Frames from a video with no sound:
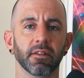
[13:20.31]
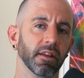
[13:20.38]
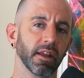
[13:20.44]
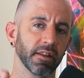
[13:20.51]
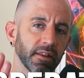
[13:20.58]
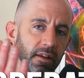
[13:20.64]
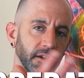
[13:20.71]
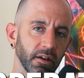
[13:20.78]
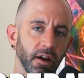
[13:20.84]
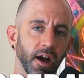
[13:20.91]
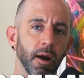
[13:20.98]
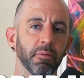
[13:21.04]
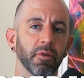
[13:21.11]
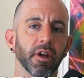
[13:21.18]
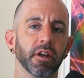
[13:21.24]
Let the
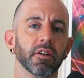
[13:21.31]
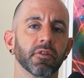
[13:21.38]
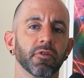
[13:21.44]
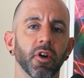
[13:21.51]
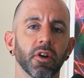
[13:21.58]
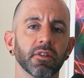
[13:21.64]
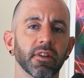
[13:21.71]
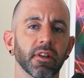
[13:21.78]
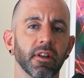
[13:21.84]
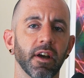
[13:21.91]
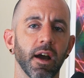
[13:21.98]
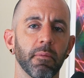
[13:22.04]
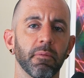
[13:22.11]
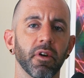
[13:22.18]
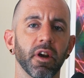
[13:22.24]
operators focus on the
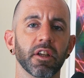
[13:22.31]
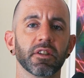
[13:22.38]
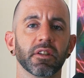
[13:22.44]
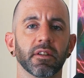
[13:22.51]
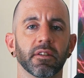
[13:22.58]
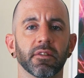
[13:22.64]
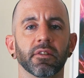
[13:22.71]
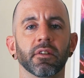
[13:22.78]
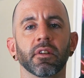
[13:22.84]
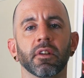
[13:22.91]
operations.